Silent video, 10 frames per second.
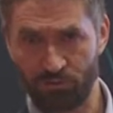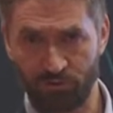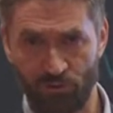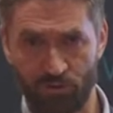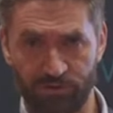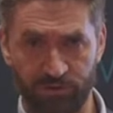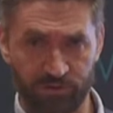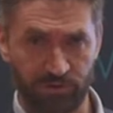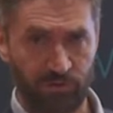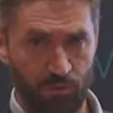resources
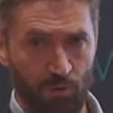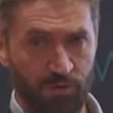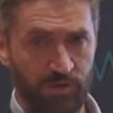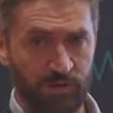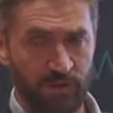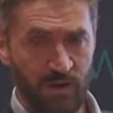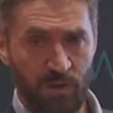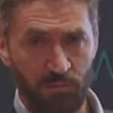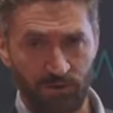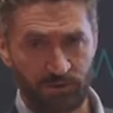to support these
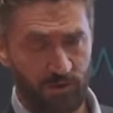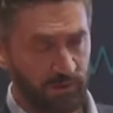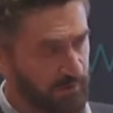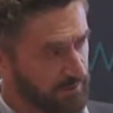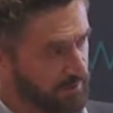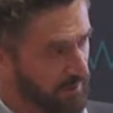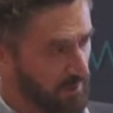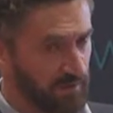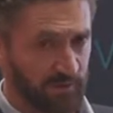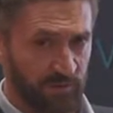patients on a day-to-day
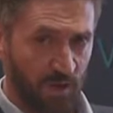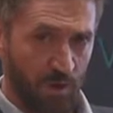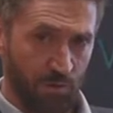basis.